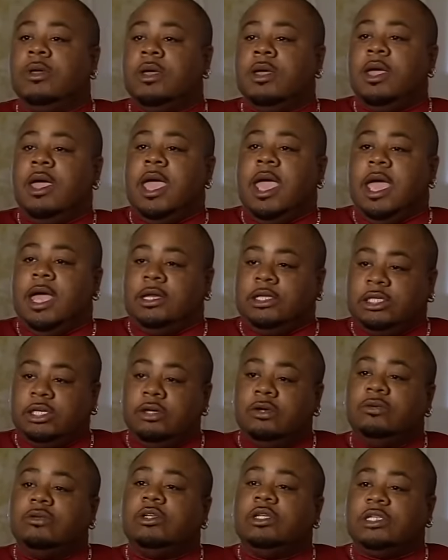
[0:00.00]
And she
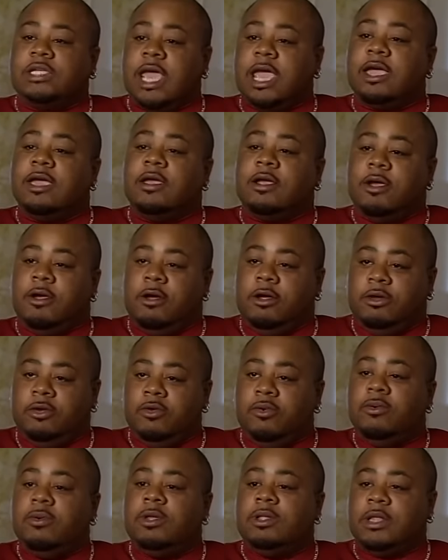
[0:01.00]
used to taking care of
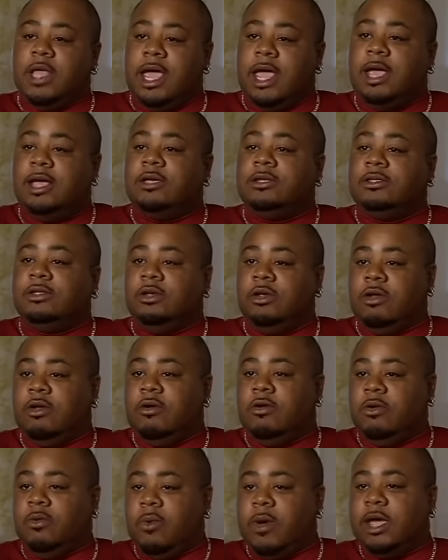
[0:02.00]
doing things, you know,
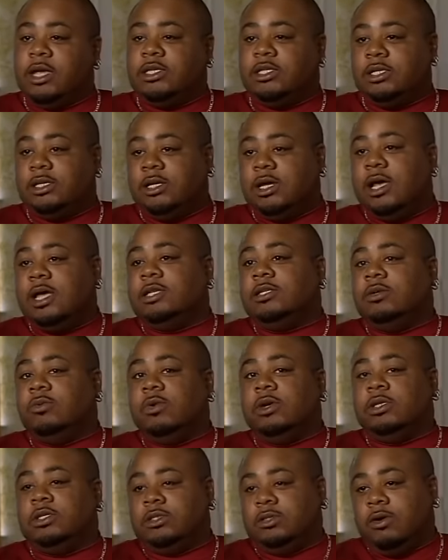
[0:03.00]
the way she does it, which
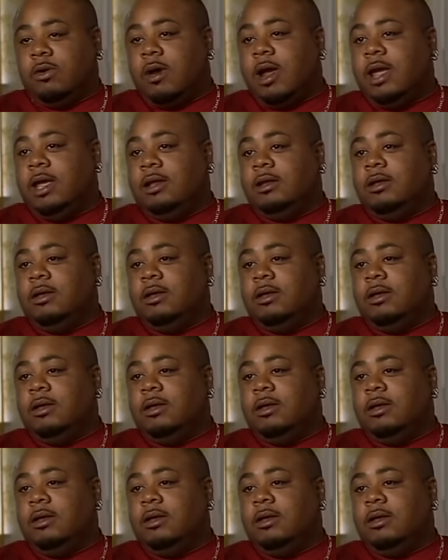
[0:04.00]
is great.